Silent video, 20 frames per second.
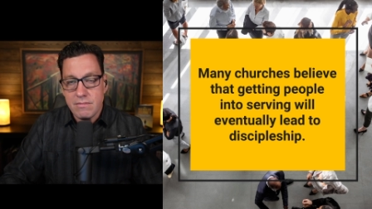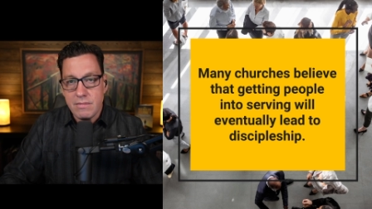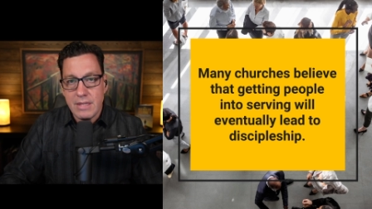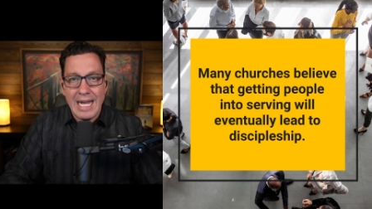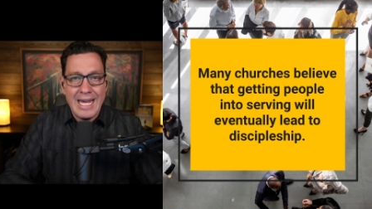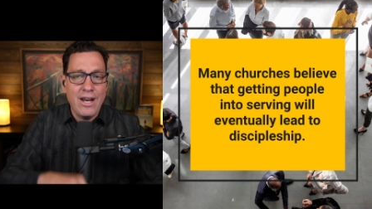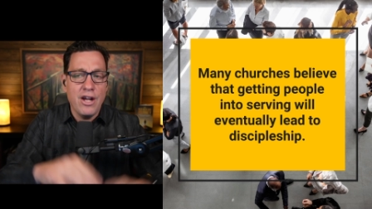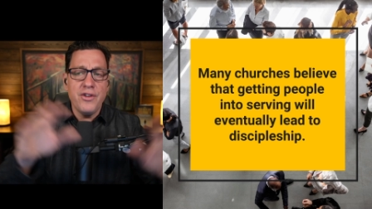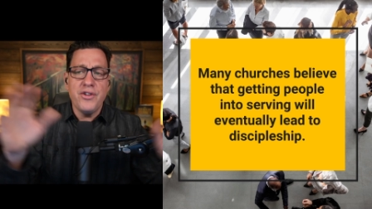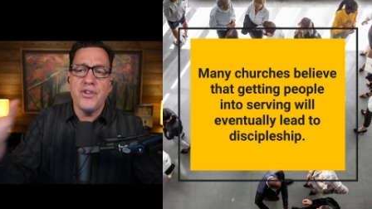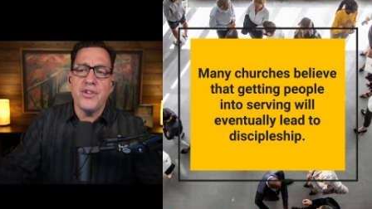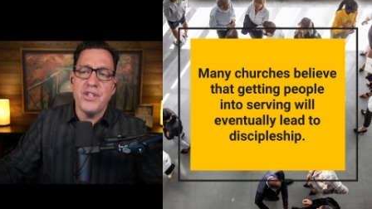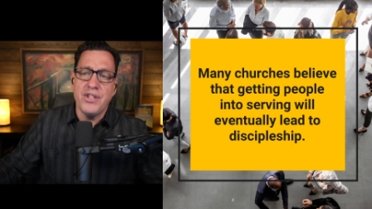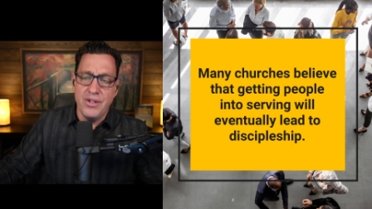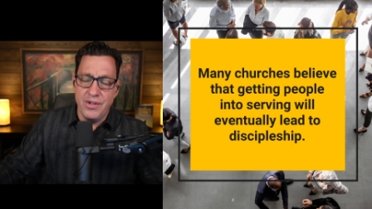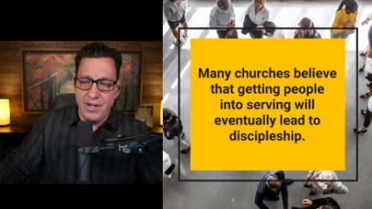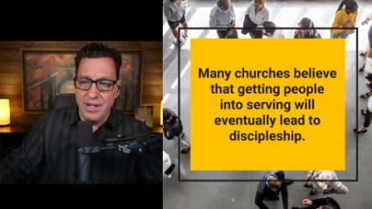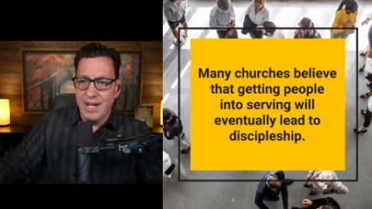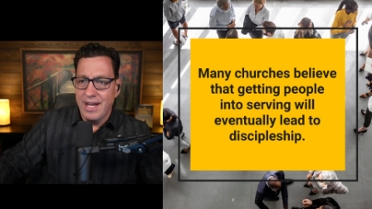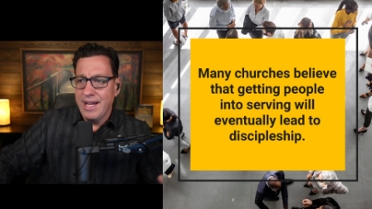And
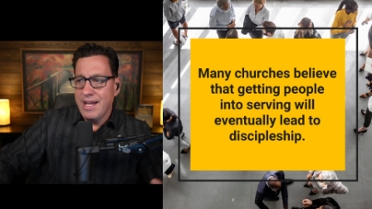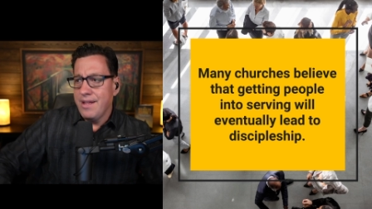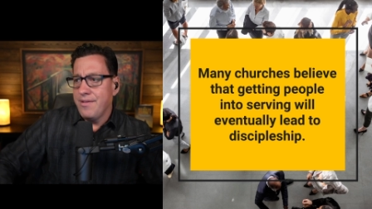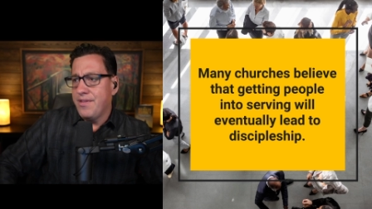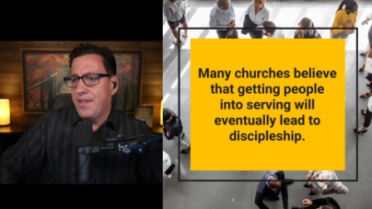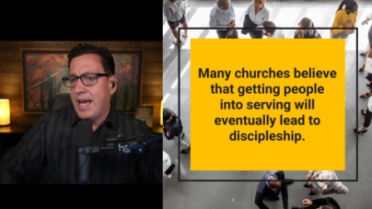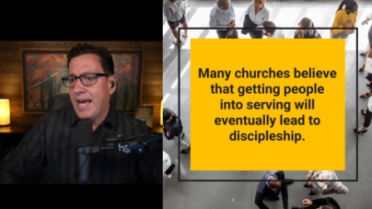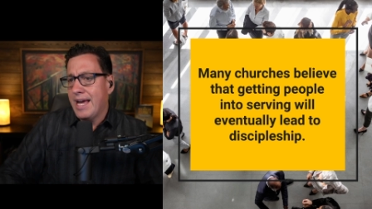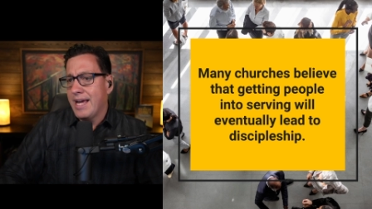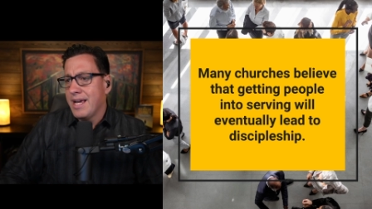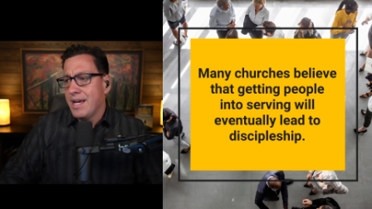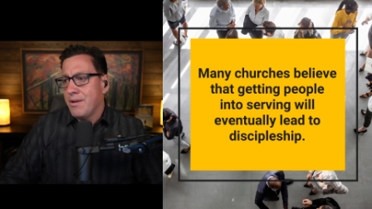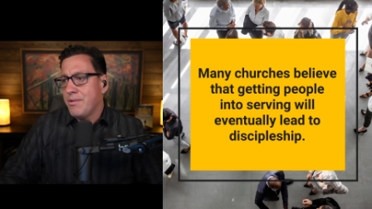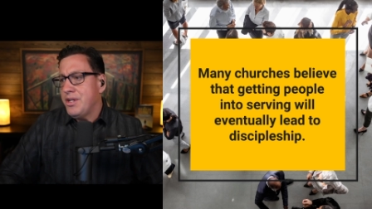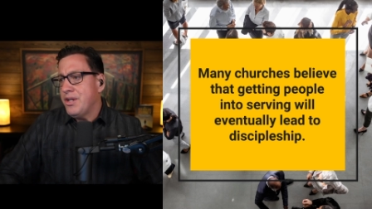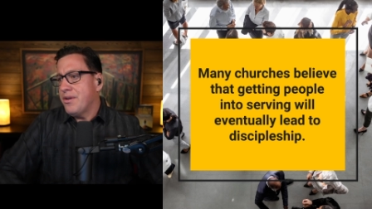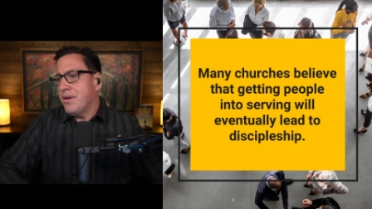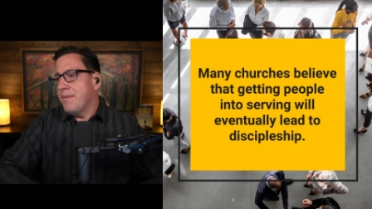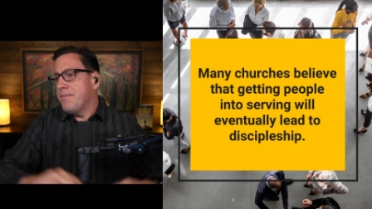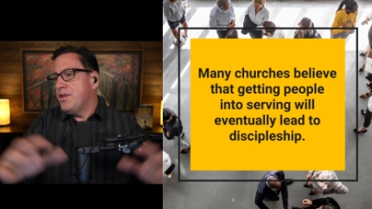understood that
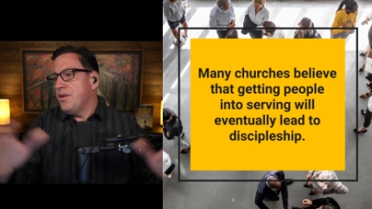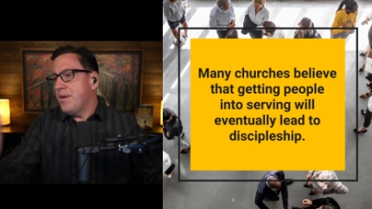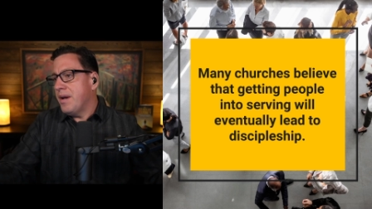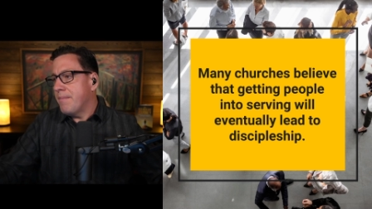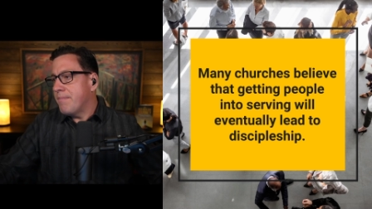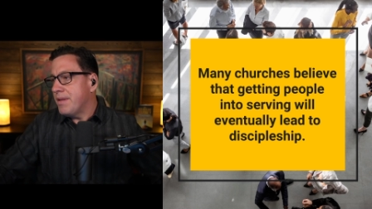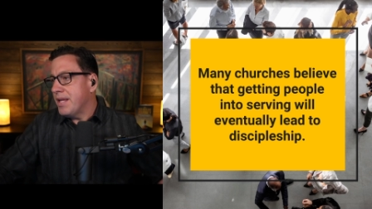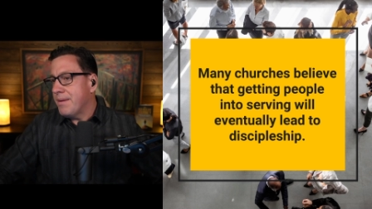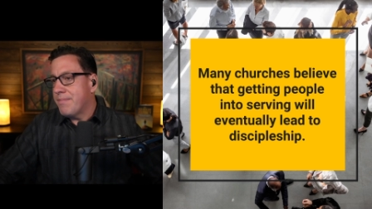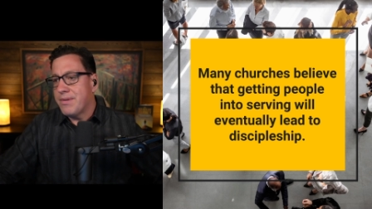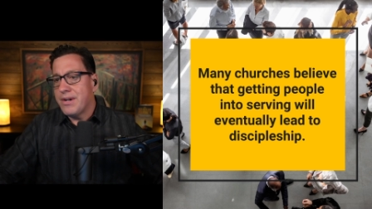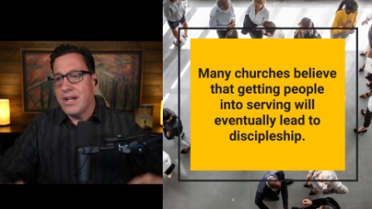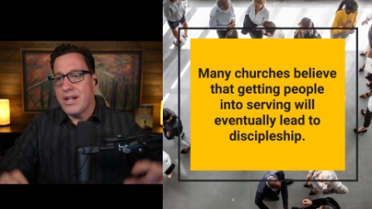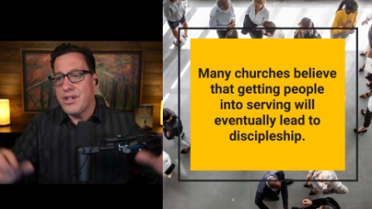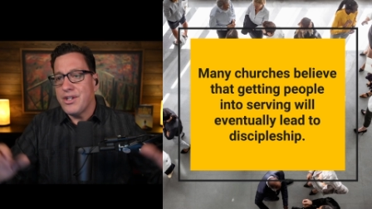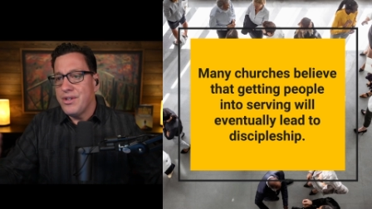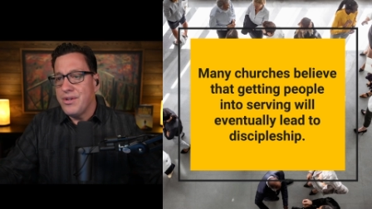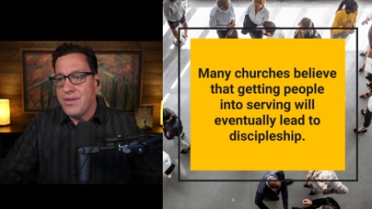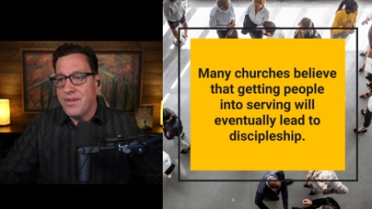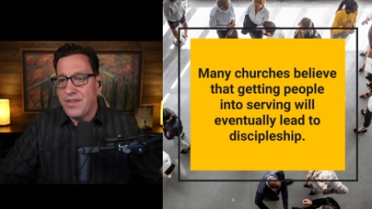when you end up doing a play
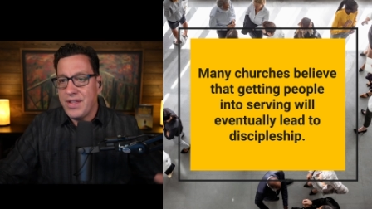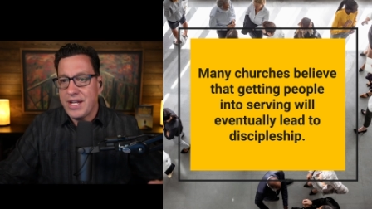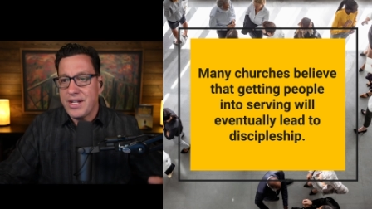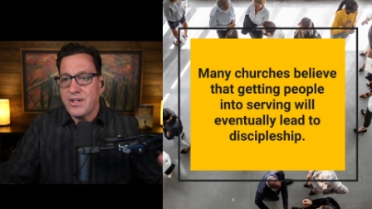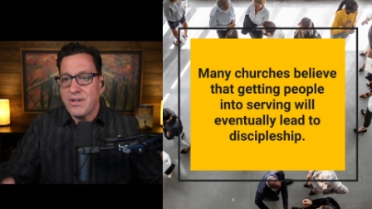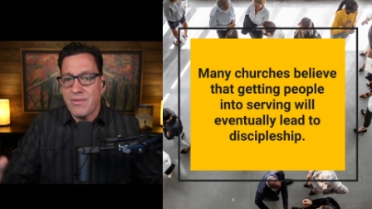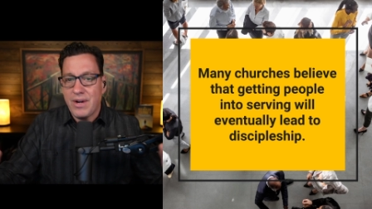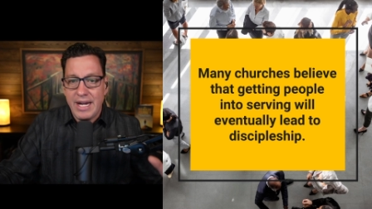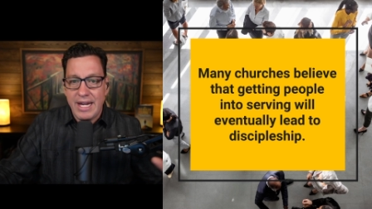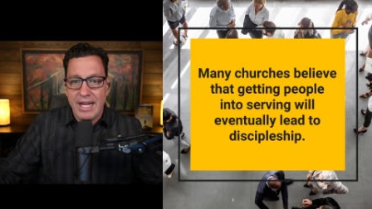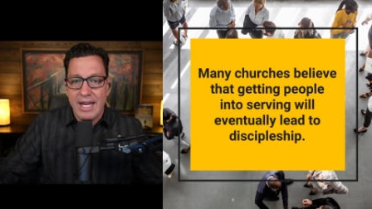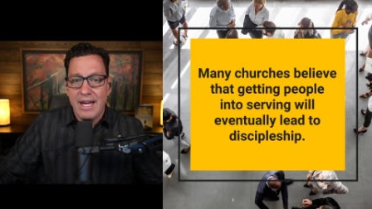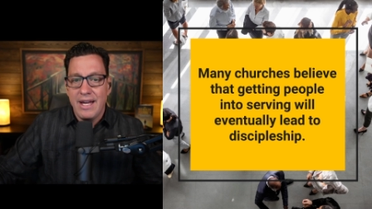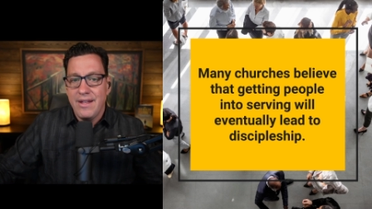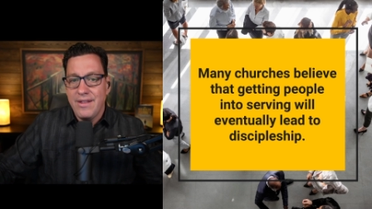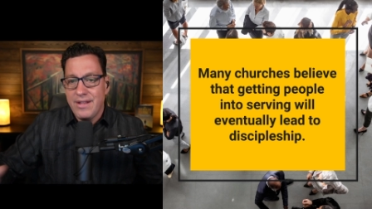production, doing things, right?